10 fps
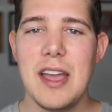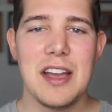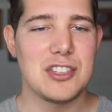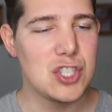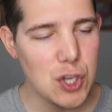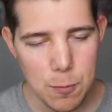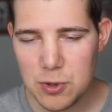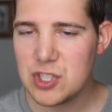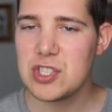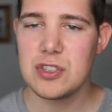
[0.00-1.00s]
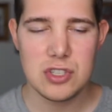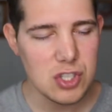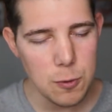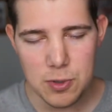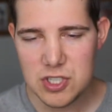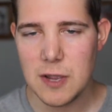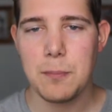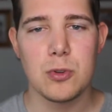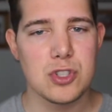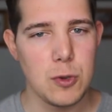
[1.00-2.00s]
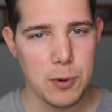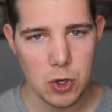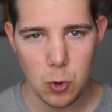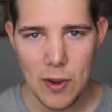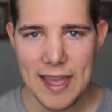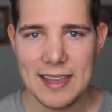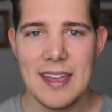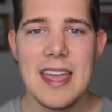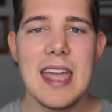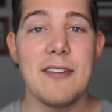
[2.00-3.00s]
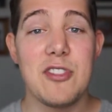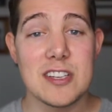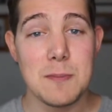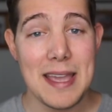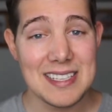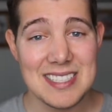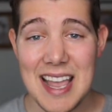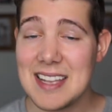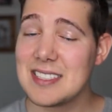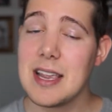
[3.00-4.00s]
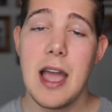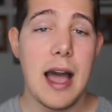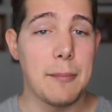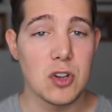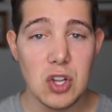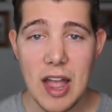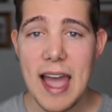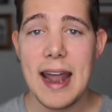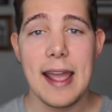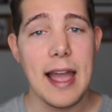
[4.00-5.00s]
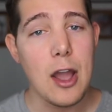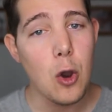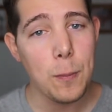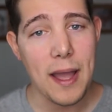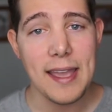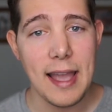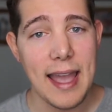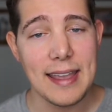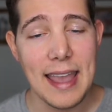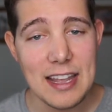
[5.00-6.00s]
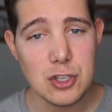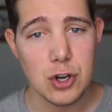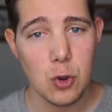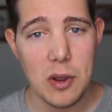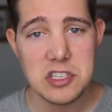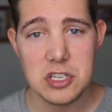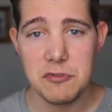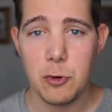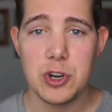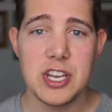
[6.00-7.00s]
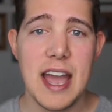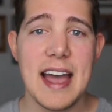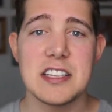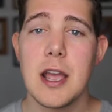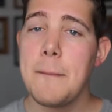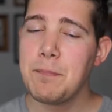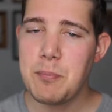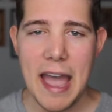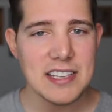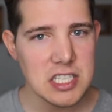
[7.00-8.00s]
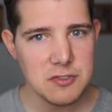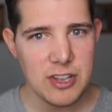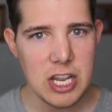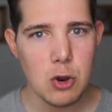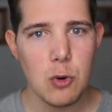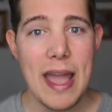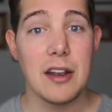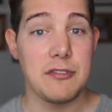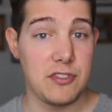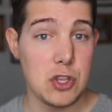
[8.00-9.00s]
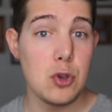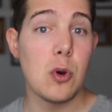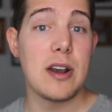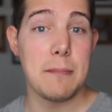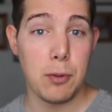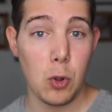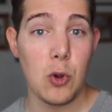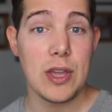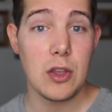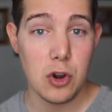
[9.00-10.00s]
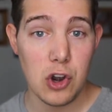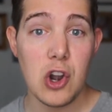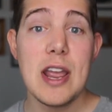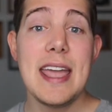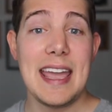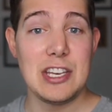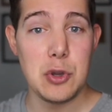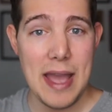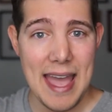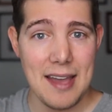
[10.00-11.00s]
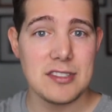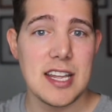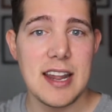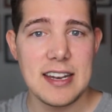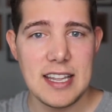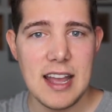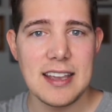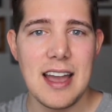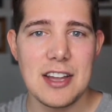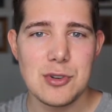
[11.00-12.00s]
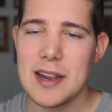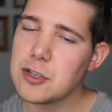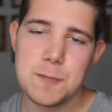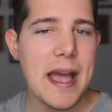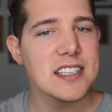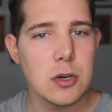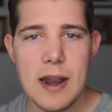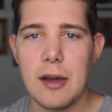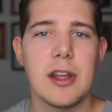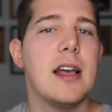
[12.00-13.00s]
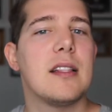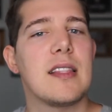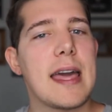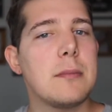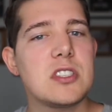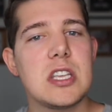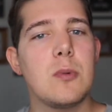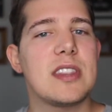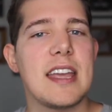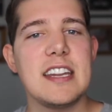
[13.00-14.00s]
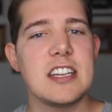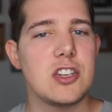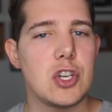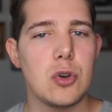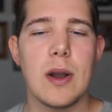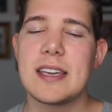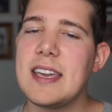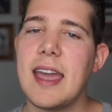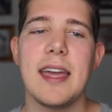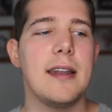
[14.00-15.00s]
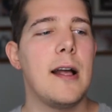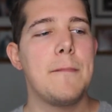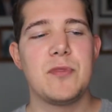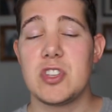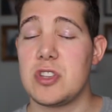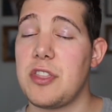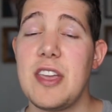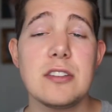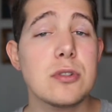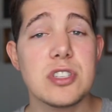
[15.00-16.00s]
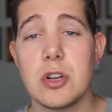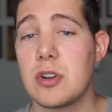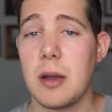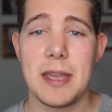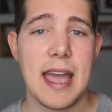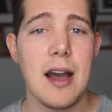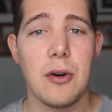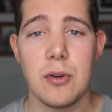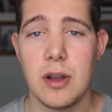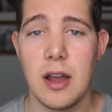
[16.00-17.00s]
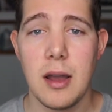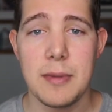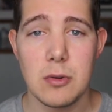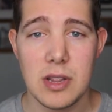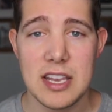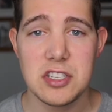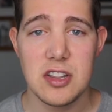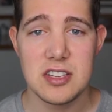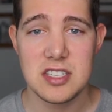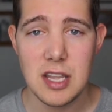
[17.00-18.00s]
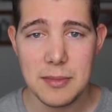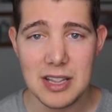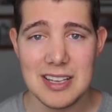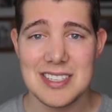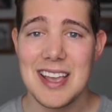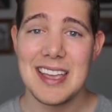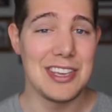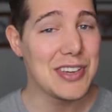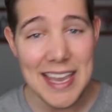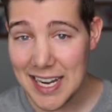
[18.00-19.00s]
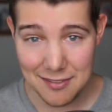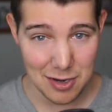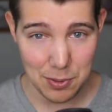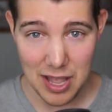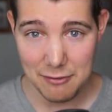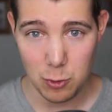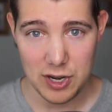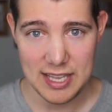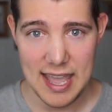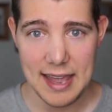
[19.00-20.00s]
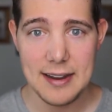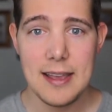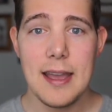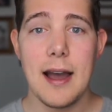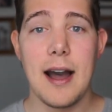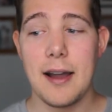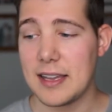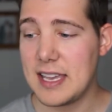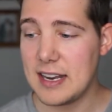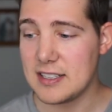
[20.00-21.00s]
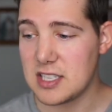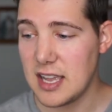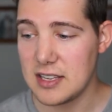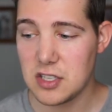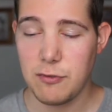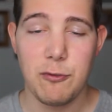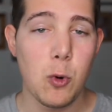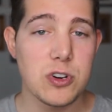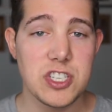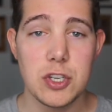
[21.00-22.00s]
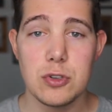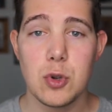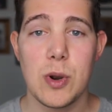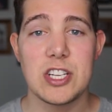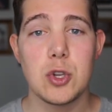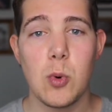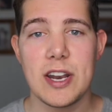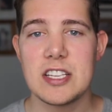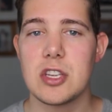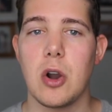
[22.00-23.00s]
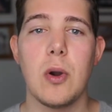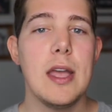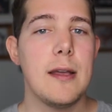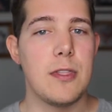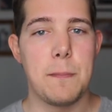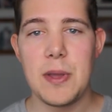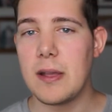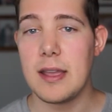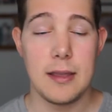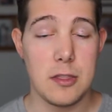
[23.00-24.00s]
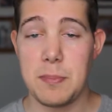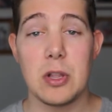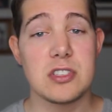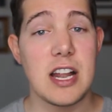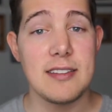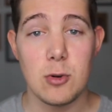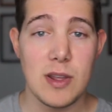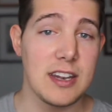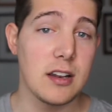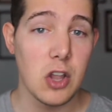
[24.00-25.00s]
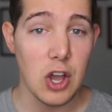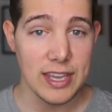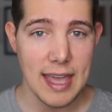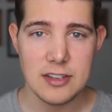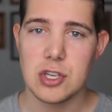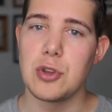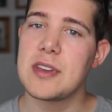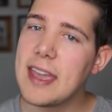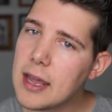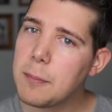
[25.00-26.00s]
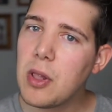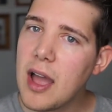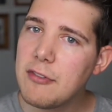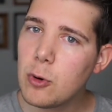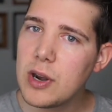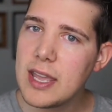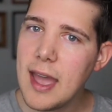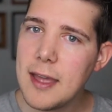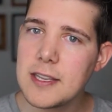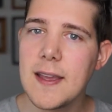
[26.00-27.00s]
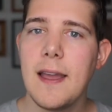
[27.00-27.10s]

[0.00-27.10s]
Super simple, super quick. If this makes sense, I'm glad. I hope I answered a question for you guys. Pass this video around. If you are an employer and you have 1099 contractors, pass it around. Let them see what they need to do. Again, things are still coming out in relation to the stimulus. You can't even apply for it yet. Again, it's 4/2/2020, so the bill is not even written into law yet. So you can't apply for it yet.